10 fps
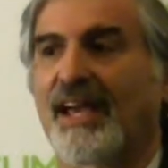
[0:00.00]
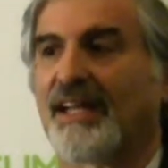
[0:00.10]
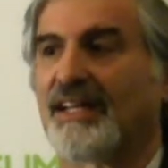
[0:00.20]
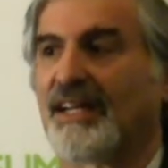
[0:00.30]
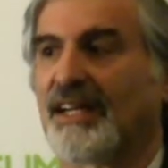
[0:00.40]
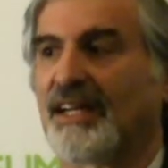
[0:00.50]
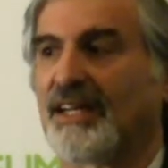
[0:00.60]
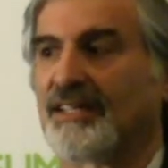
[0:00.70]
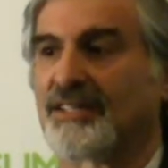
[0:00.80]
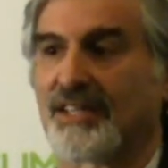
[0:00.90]
and
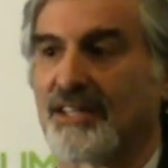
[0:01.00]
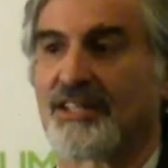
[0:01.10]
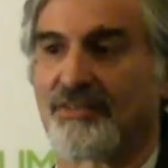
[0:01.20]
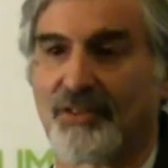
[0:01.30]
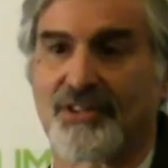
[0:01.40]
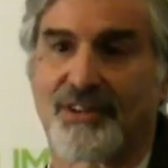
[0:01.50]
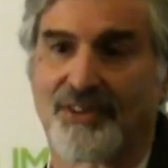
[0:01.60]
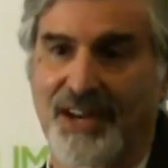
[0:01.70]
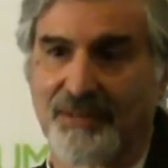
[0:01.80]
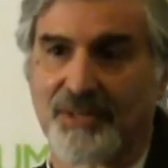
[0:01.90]
uh, she teaches first
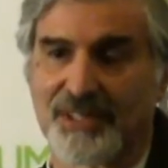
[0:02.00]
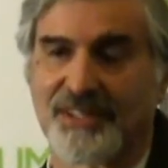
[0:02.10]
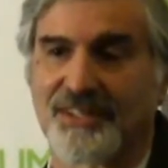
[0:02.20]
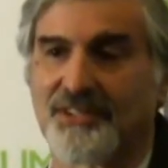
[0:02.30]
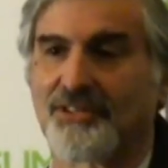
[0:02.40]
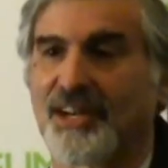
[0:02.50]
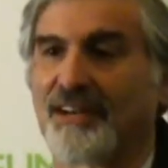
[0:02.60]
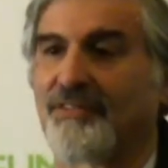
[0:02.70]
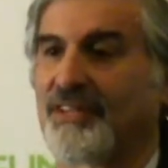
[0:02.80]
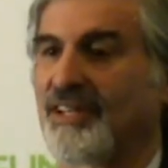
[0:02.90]
grade, which is good
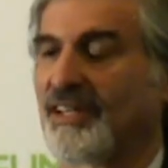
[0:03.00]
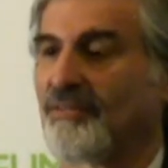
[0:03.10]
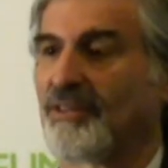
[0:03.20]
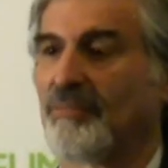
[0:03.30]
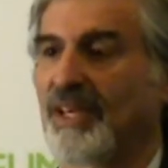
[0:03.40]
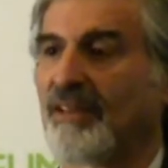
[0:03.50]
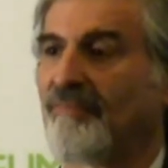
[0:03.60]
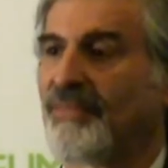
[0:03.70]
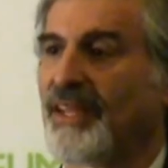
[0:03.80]
training for dealing with me.